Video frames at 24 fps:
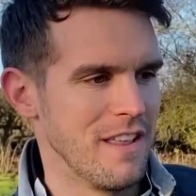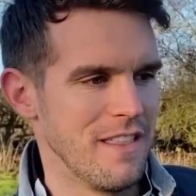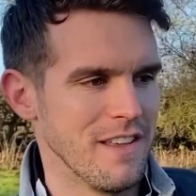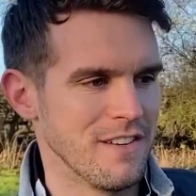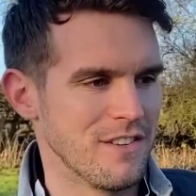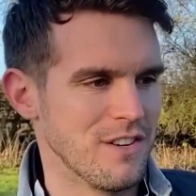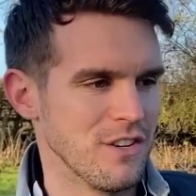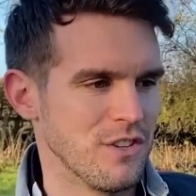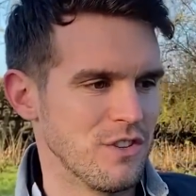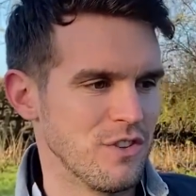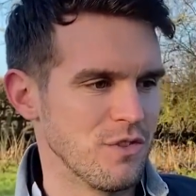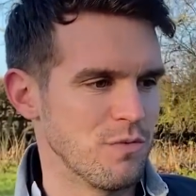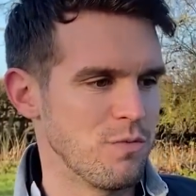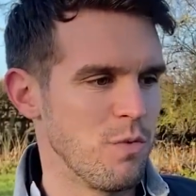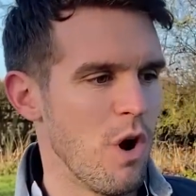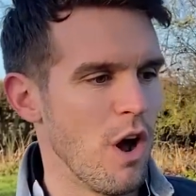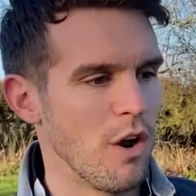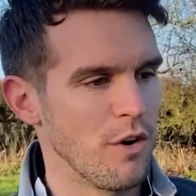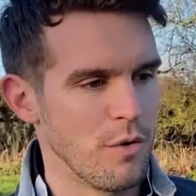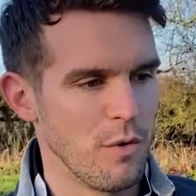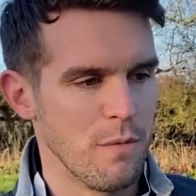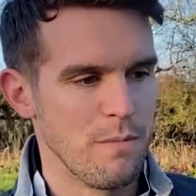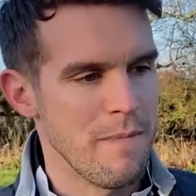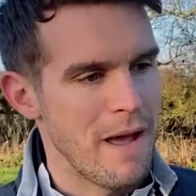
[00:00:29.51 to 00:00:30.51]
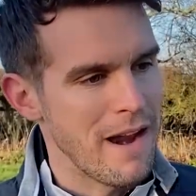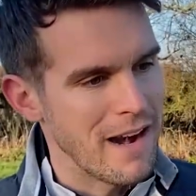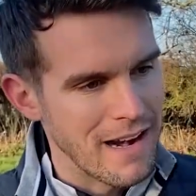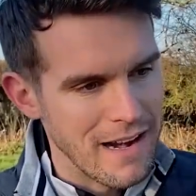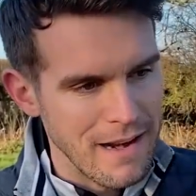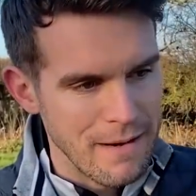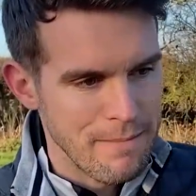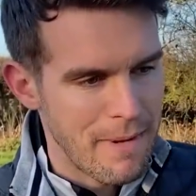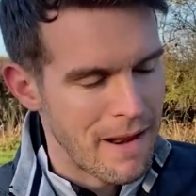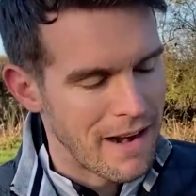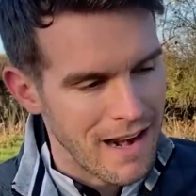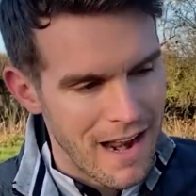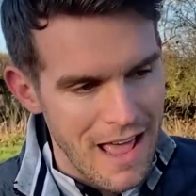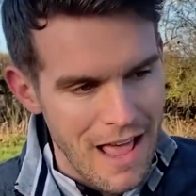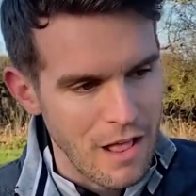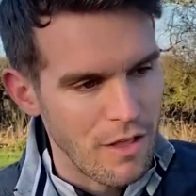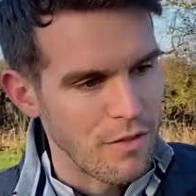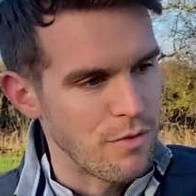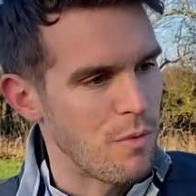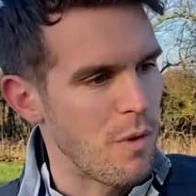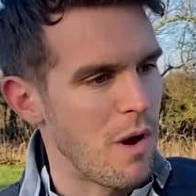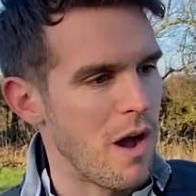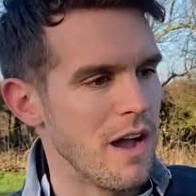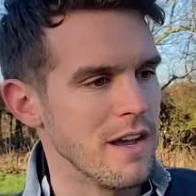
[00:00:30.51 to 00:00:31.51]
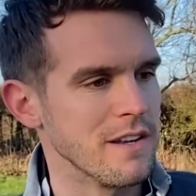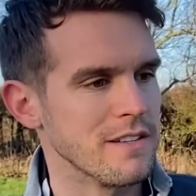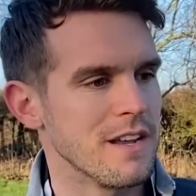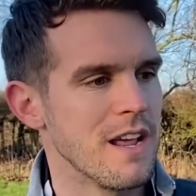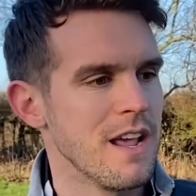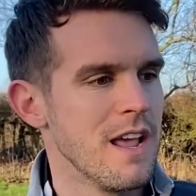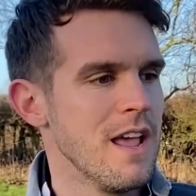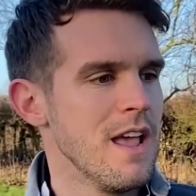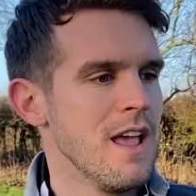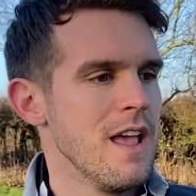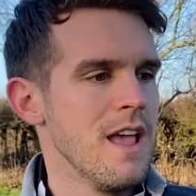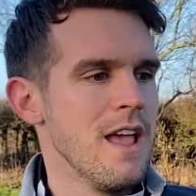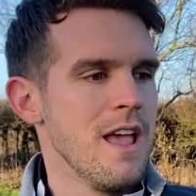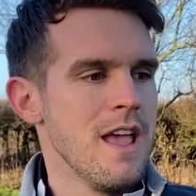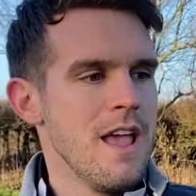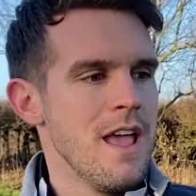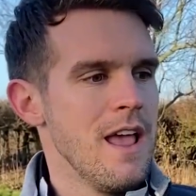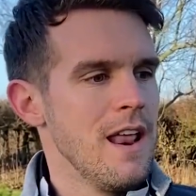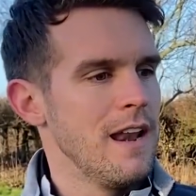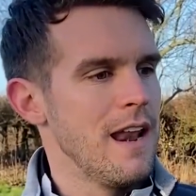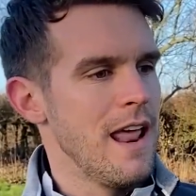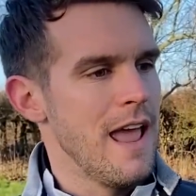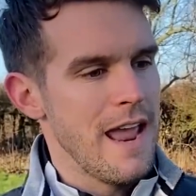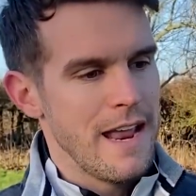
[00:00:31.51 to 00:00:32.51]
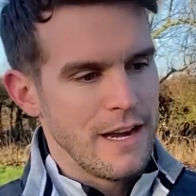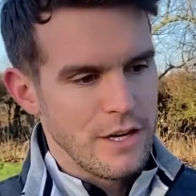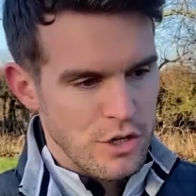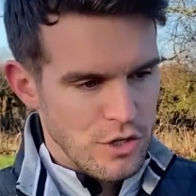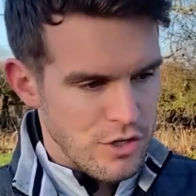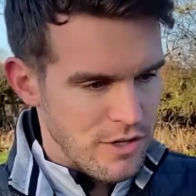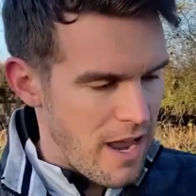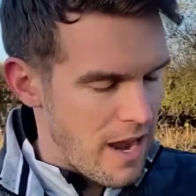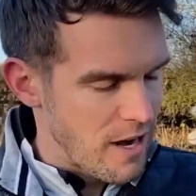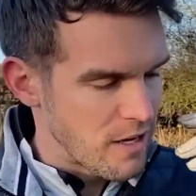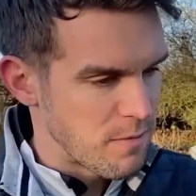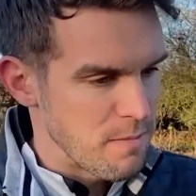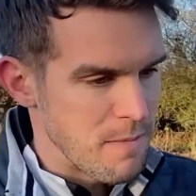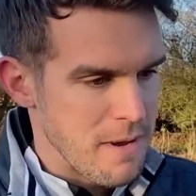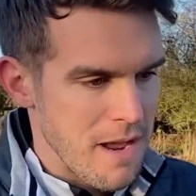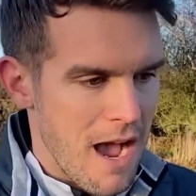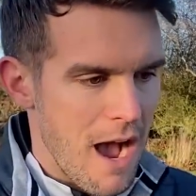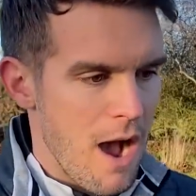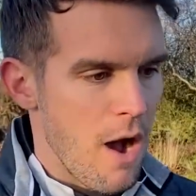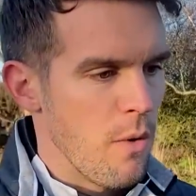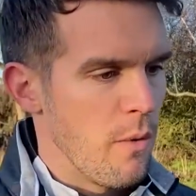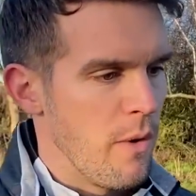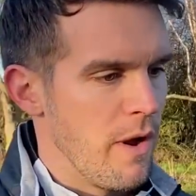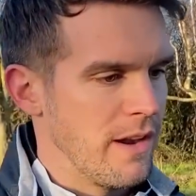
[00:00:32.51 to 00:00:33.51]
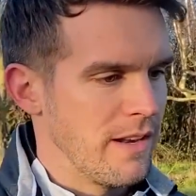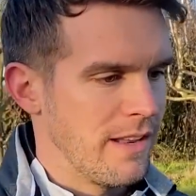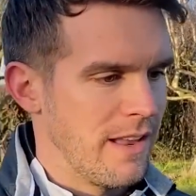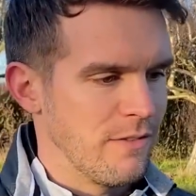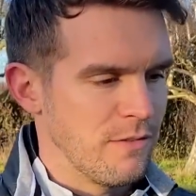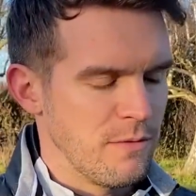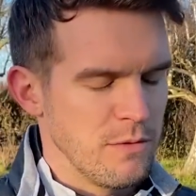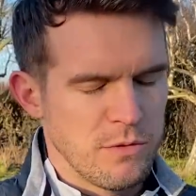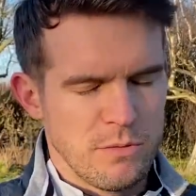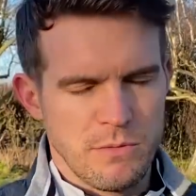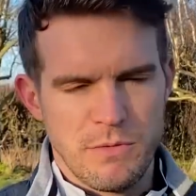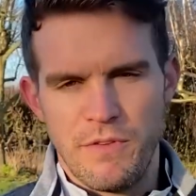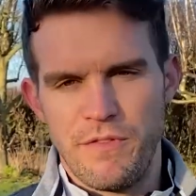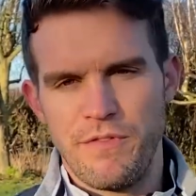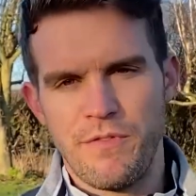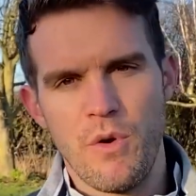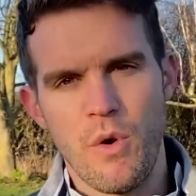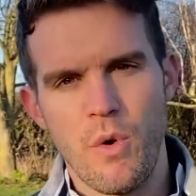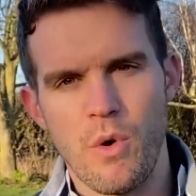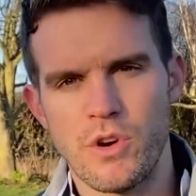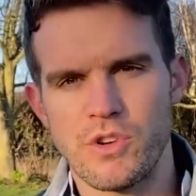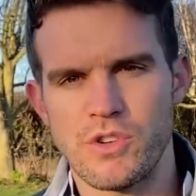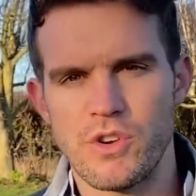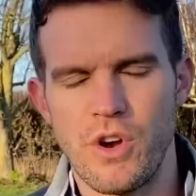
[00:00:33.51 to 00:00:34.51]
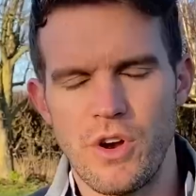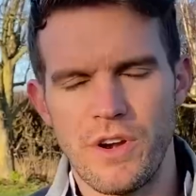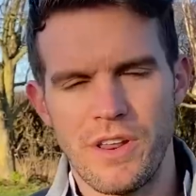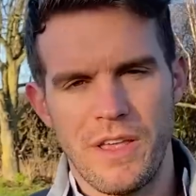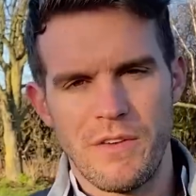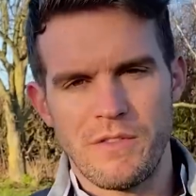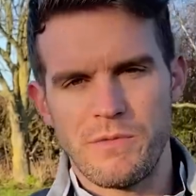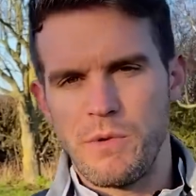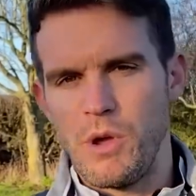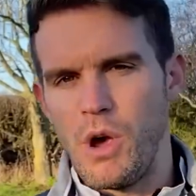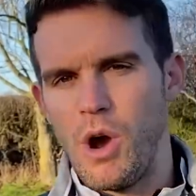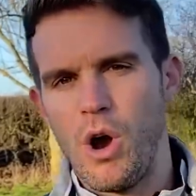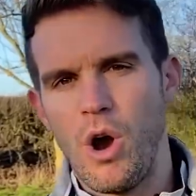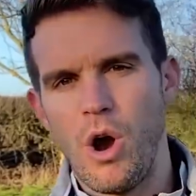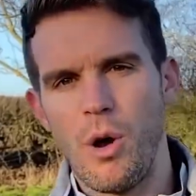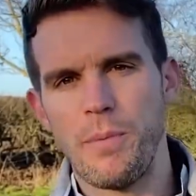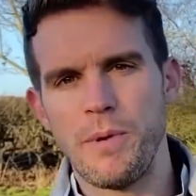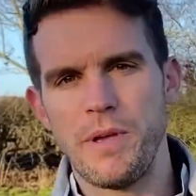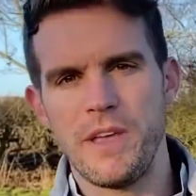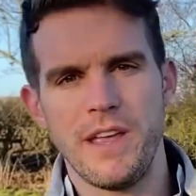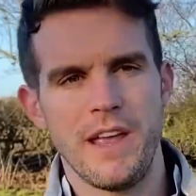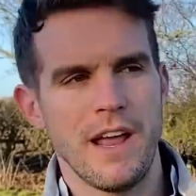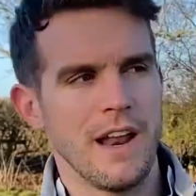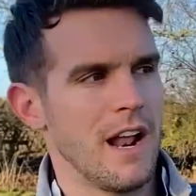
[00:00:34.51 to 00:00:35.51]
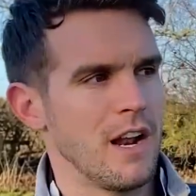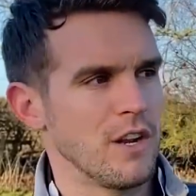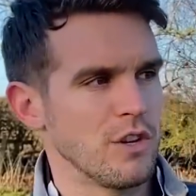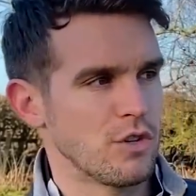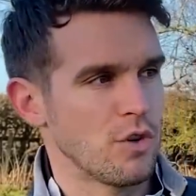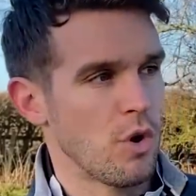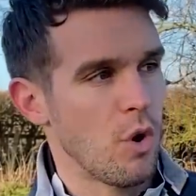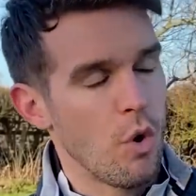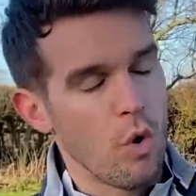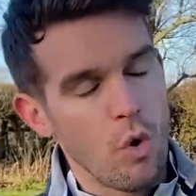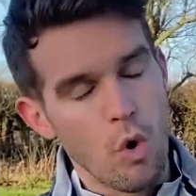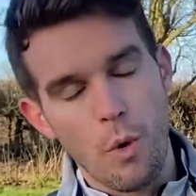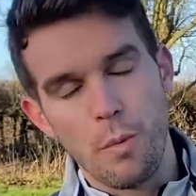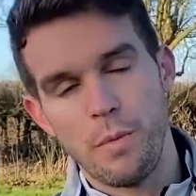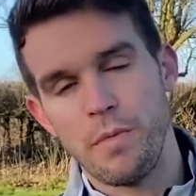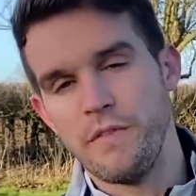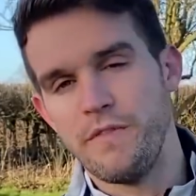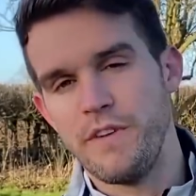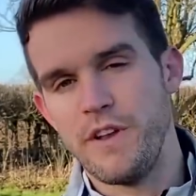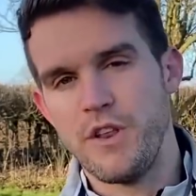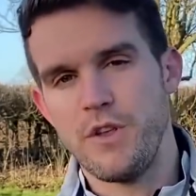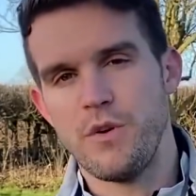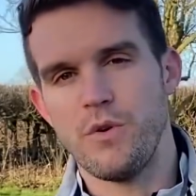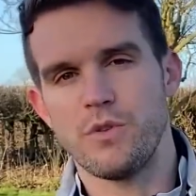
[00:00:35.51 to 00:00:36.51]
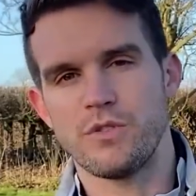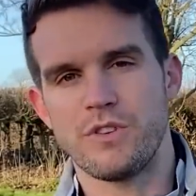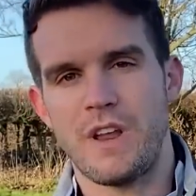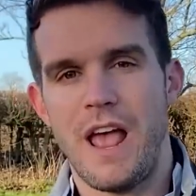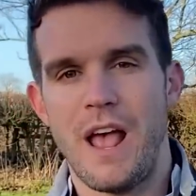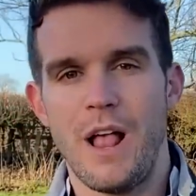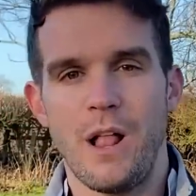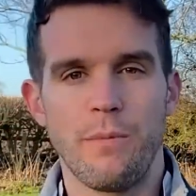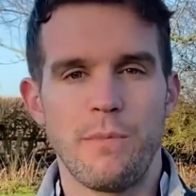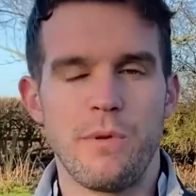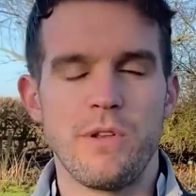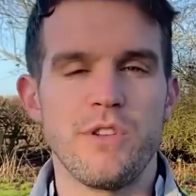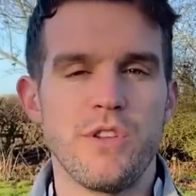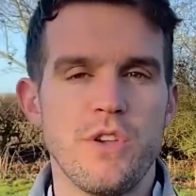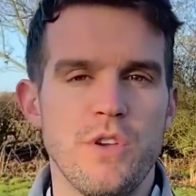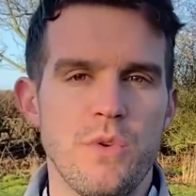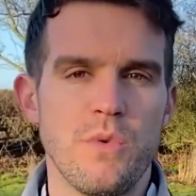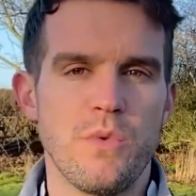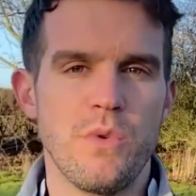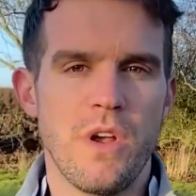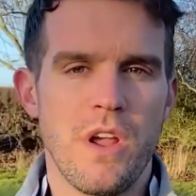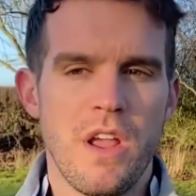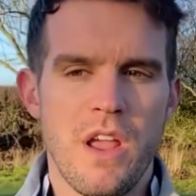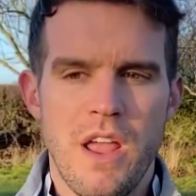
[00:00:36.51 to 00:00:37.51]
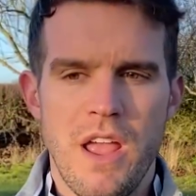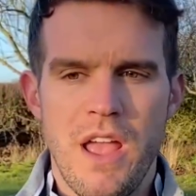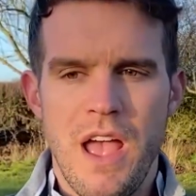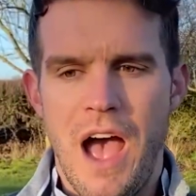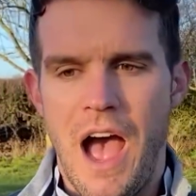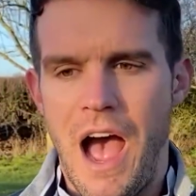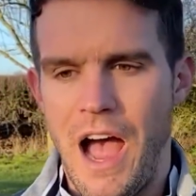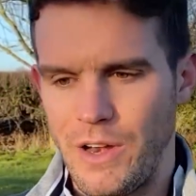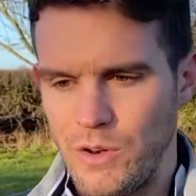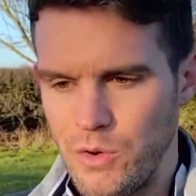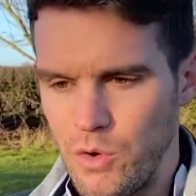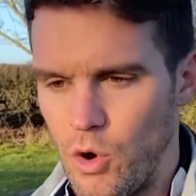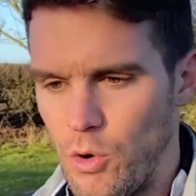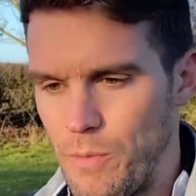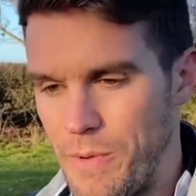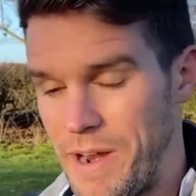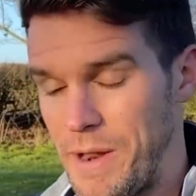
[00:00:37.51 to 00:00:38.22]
This is just what I do mental, mental health wise. It just gets me out. It gives me something to focus on. It gives me a hobby. And I just hope the videos are helping you at home.